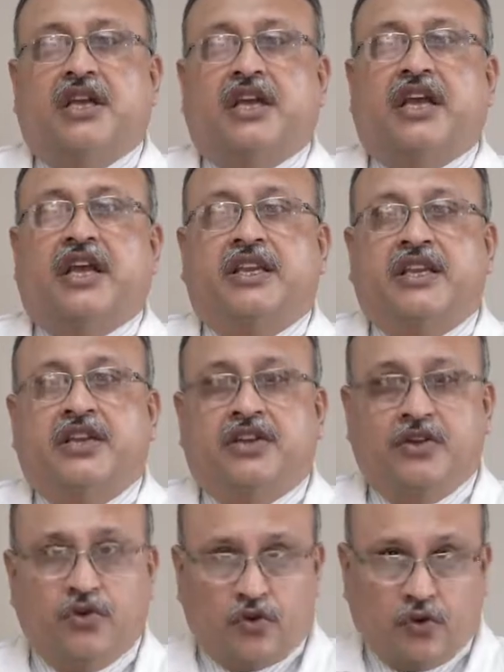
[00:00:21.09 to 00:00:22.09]
any
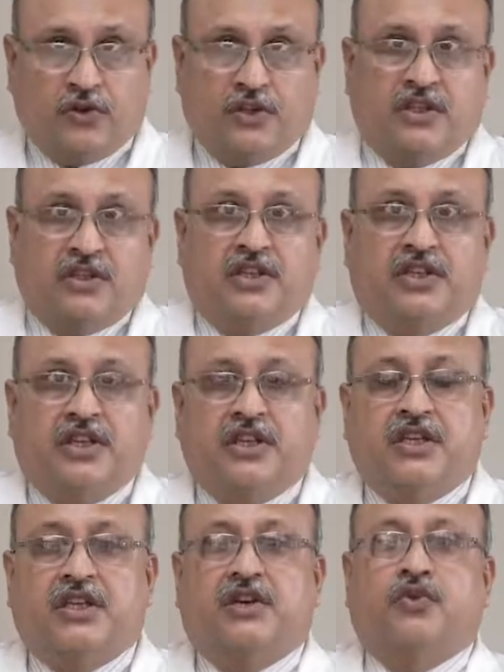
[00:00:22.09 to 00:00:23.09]
growth in
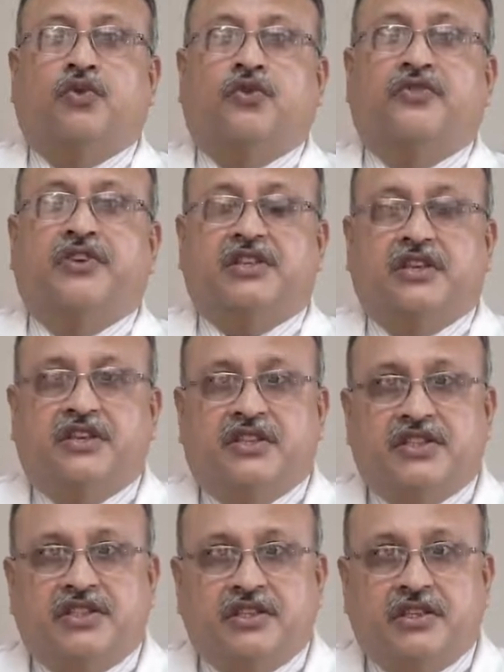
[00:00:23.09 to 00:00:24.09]
the orofacial
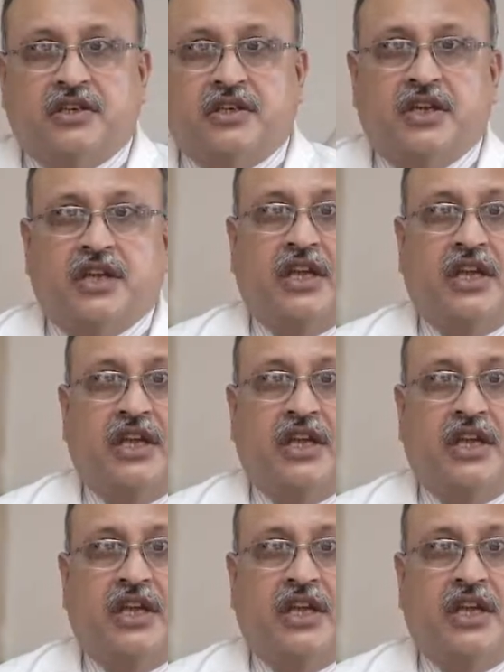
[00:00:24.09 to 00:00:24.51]
region,